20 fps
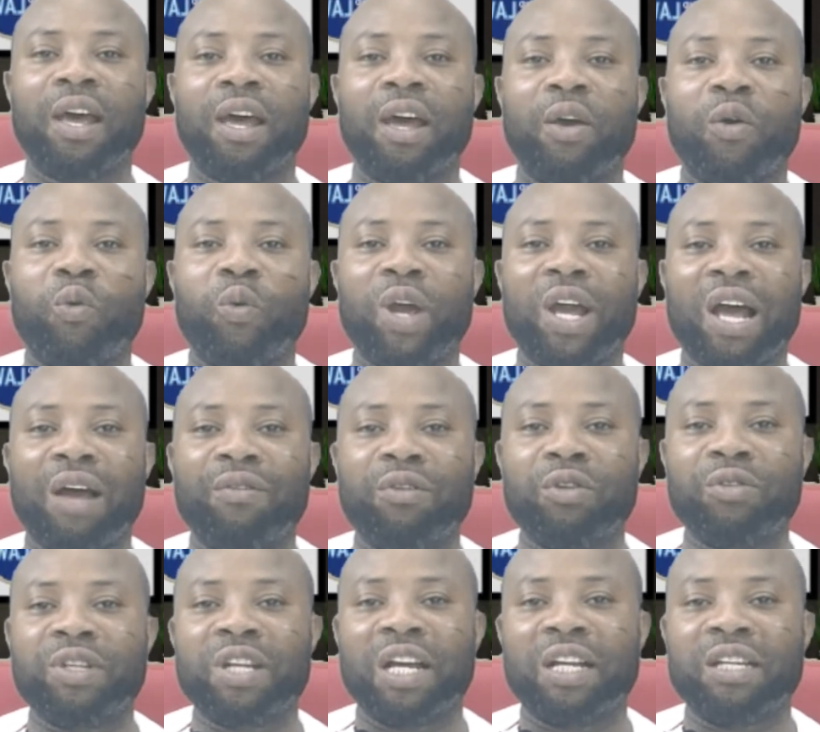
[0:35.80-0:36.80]
We have looked
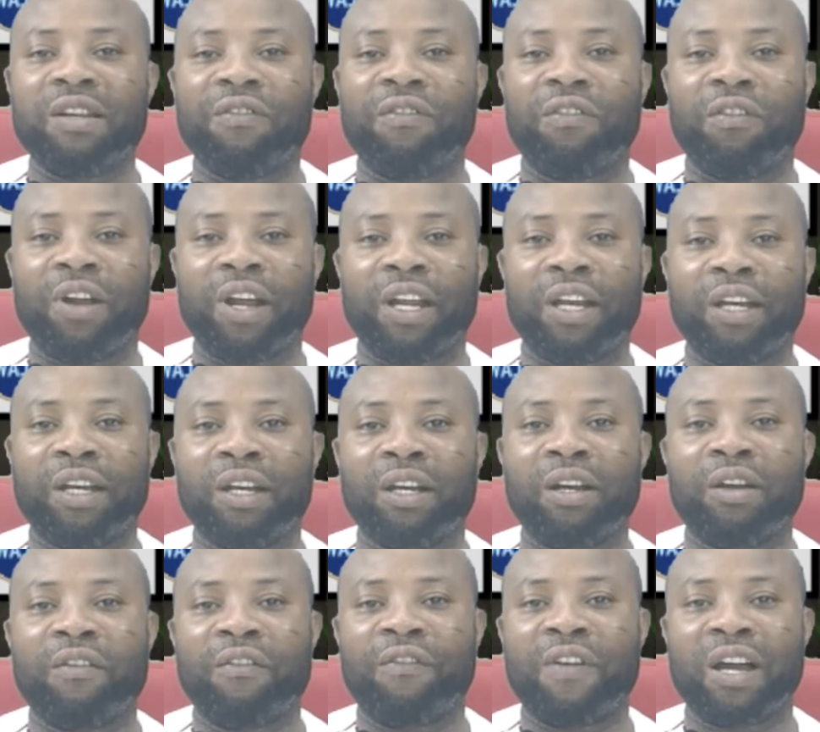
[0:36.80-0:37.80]
at different
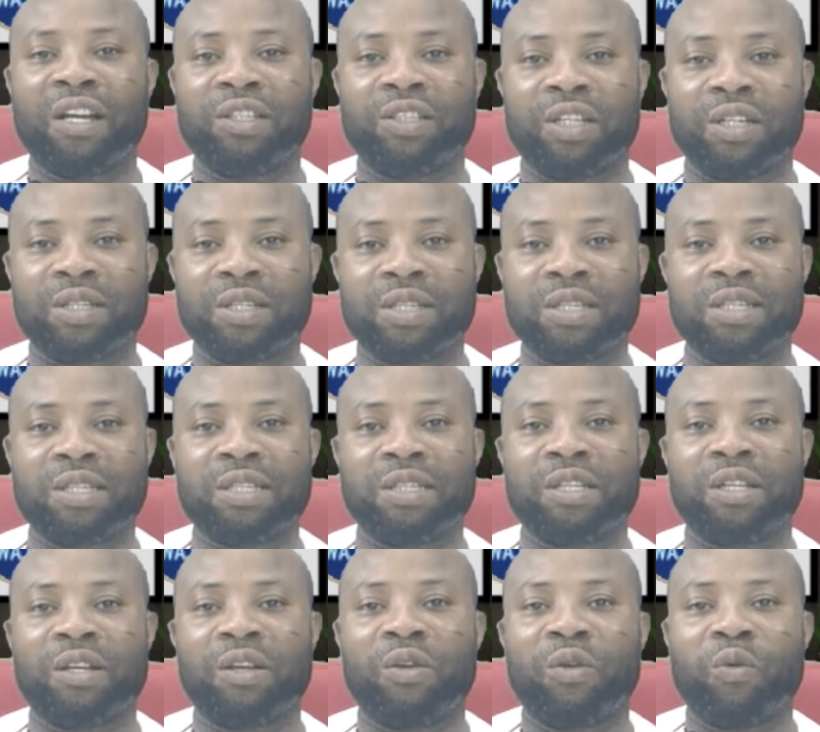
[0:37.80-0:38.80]
factors
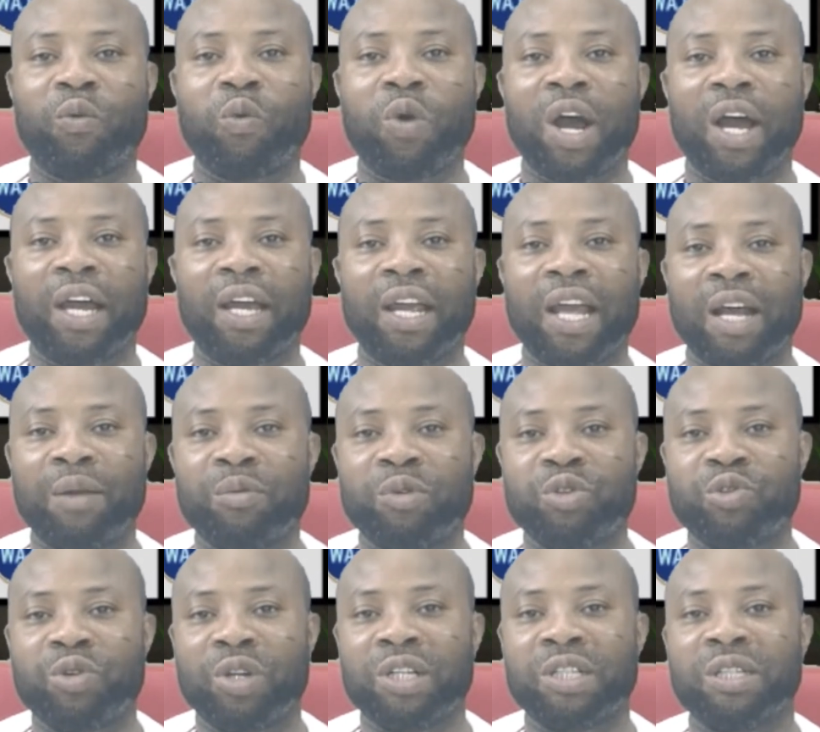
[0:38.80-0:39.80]
why
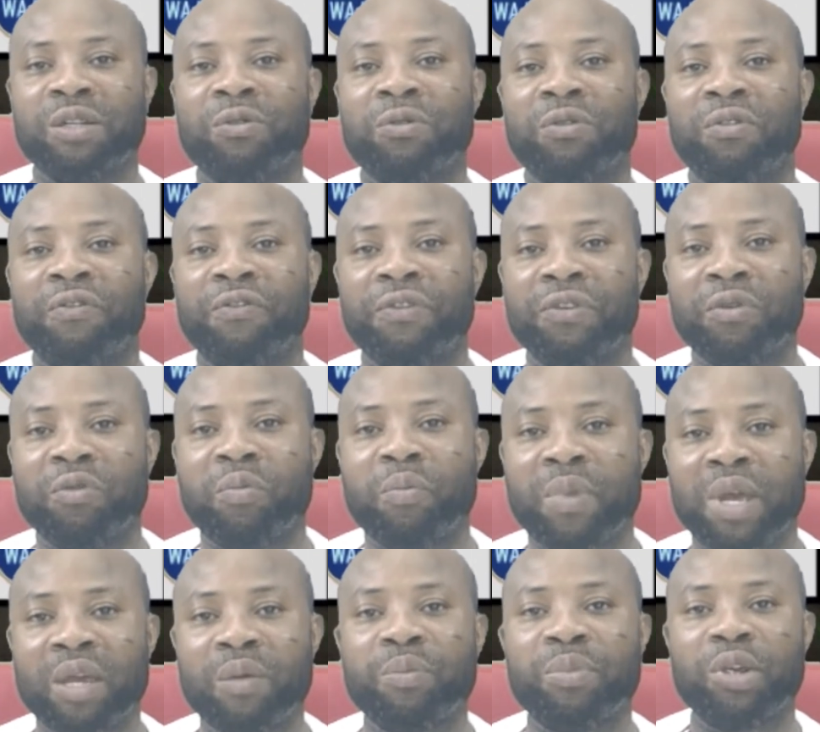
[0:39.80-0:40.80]
administrative review may
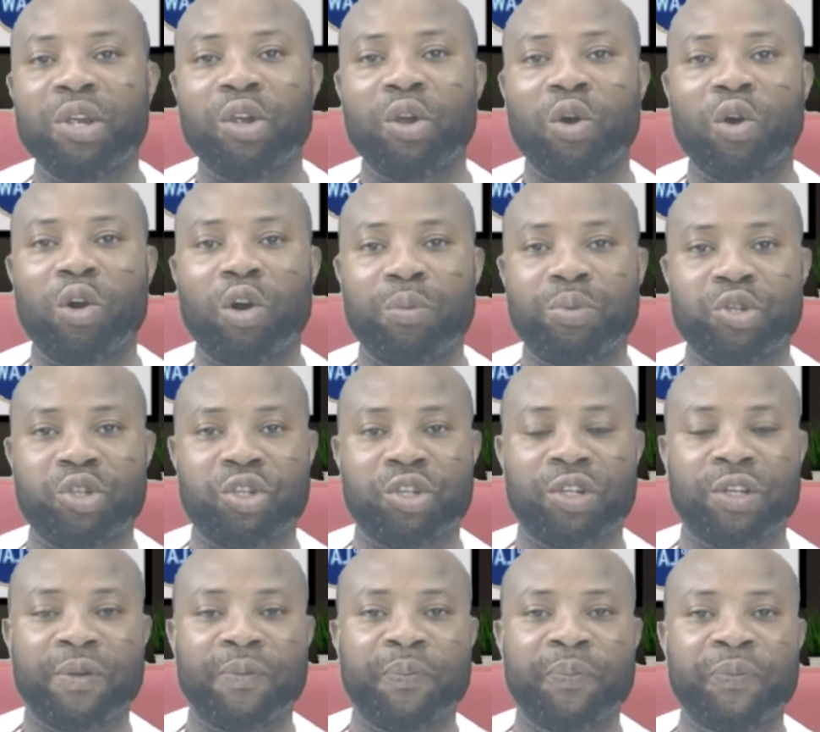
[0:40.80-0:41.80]
be your option.
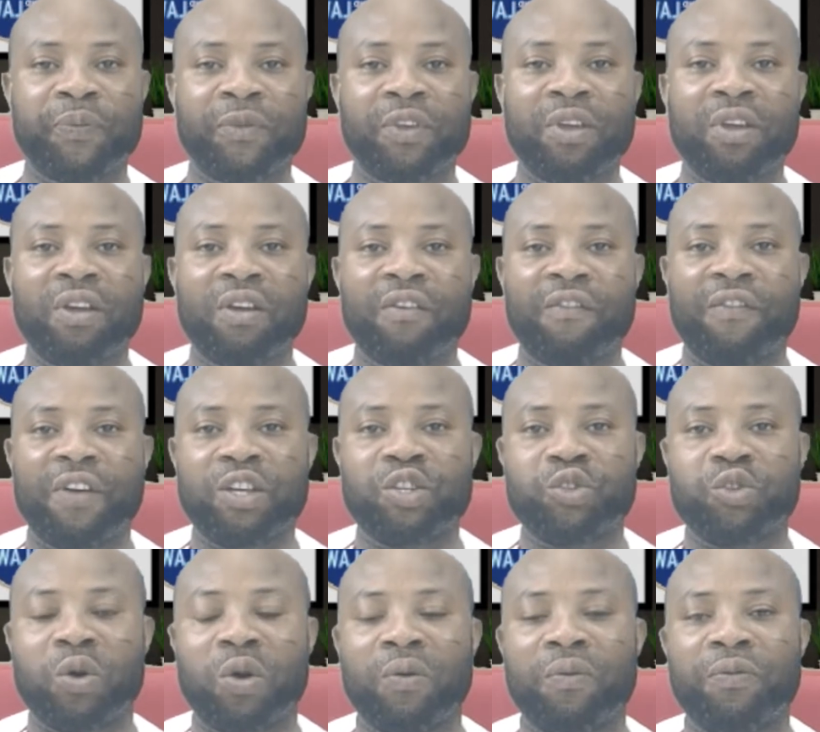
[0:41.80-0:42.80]
First
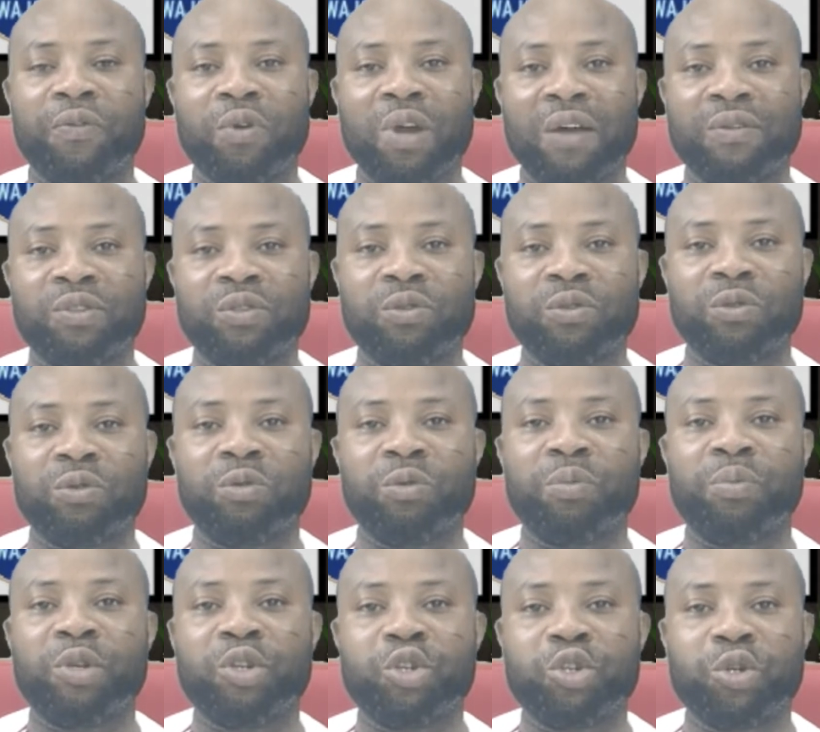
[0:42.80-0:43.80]
off, you have to be
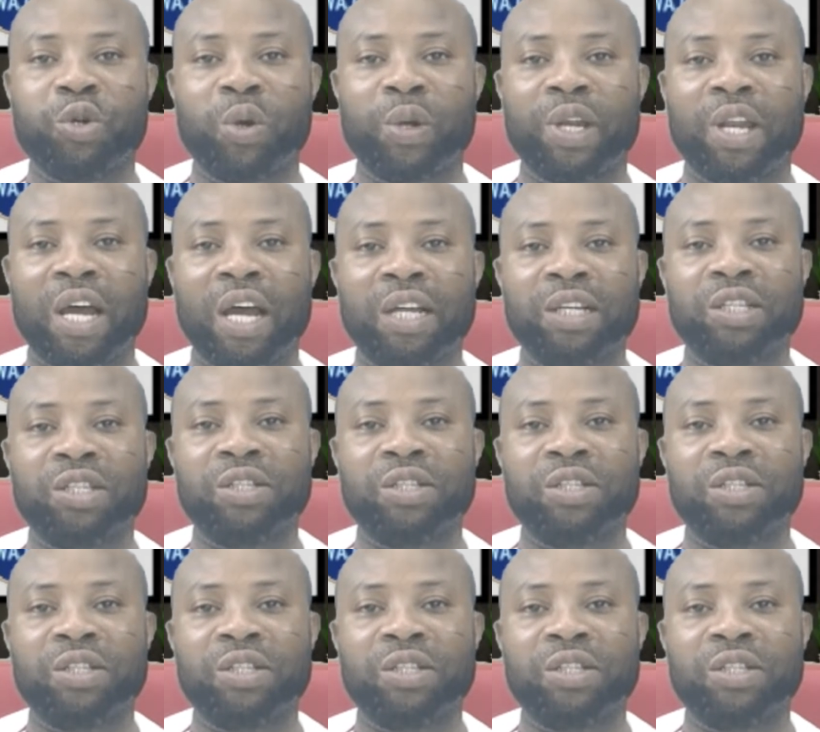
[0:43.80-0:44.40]
sure that